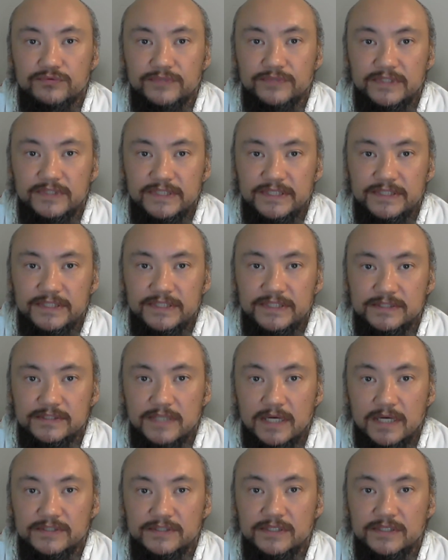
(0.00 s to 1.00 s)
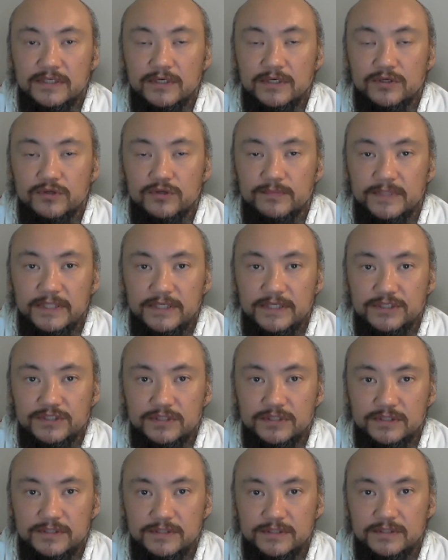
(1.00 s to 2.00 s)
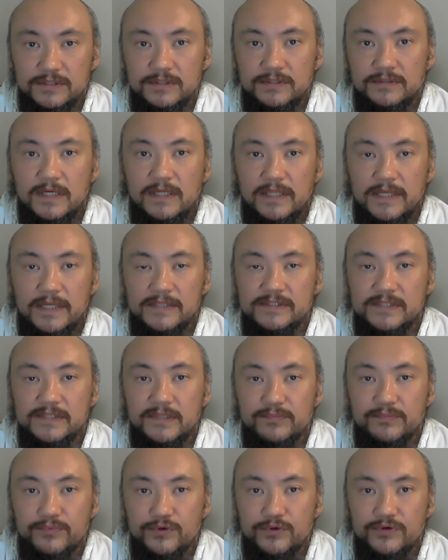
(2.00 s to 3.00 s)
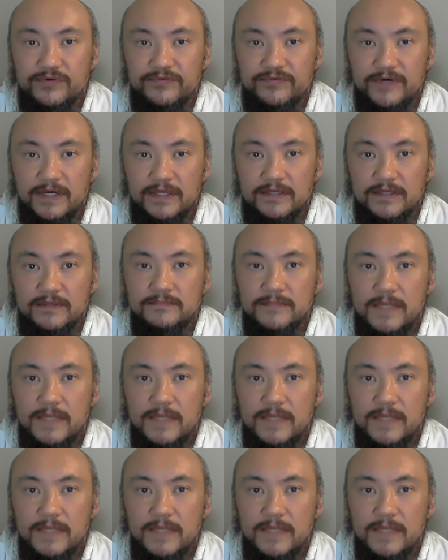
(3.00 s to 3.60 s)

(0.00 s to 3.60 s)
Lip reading: release toxic accumulations, cleanse and purify,